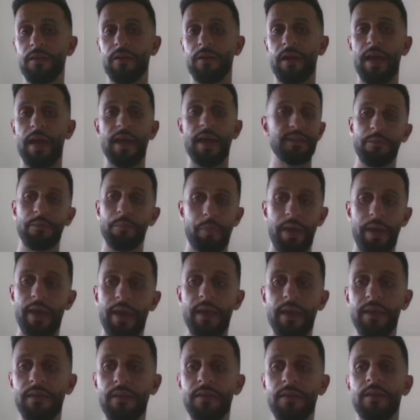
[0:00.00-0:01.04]
hasn't
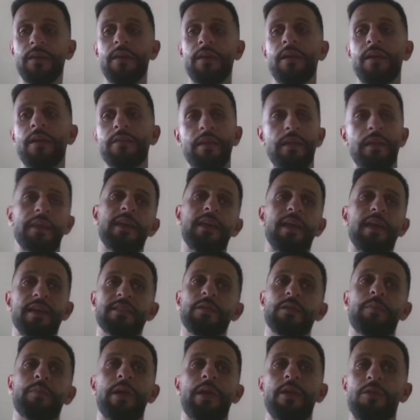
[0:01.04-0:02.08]
paid, then he has
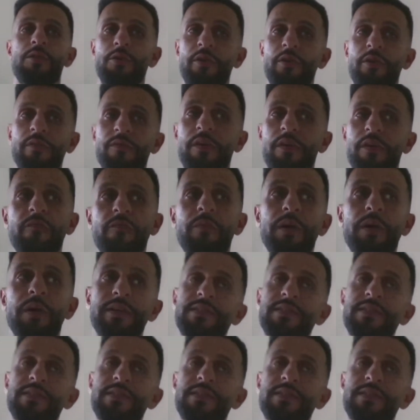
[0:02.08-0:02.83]
to pay $35.